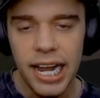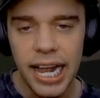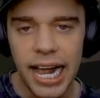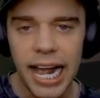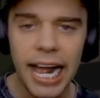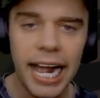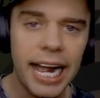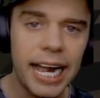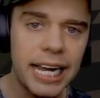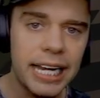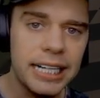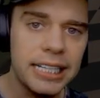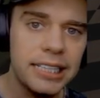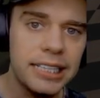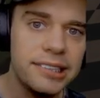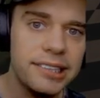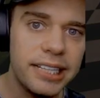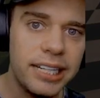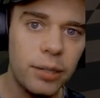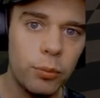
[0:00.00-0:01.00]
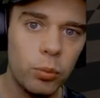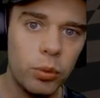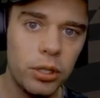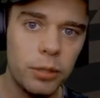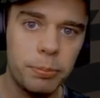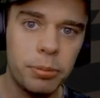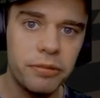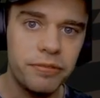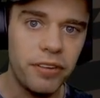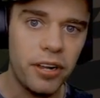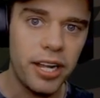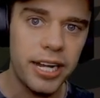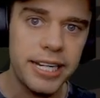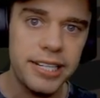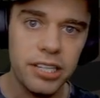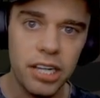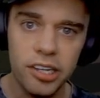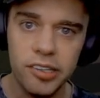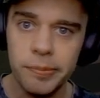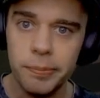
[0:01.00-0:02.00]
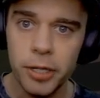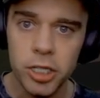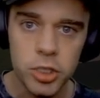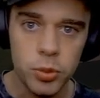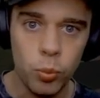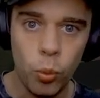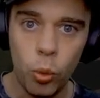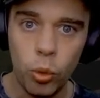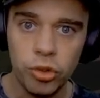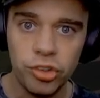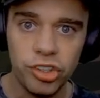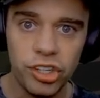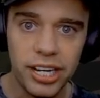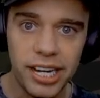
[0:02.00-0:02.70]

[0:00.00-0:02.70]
and it will provide as much water